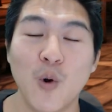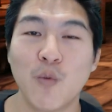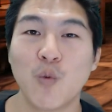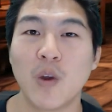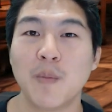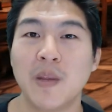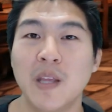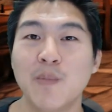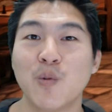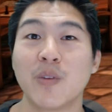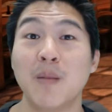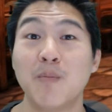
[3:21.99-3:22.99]
overweight
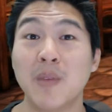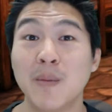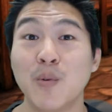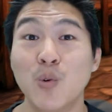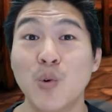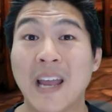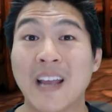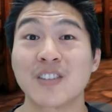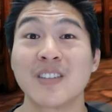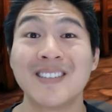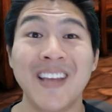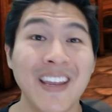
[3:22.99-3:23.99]
people than people who
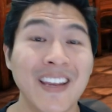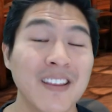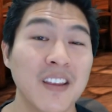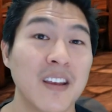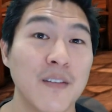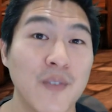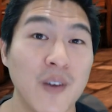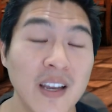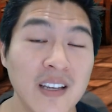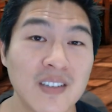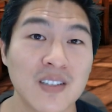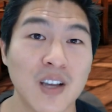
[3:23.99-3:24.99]
actually take the
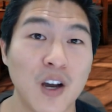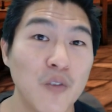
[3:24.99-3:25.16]
advice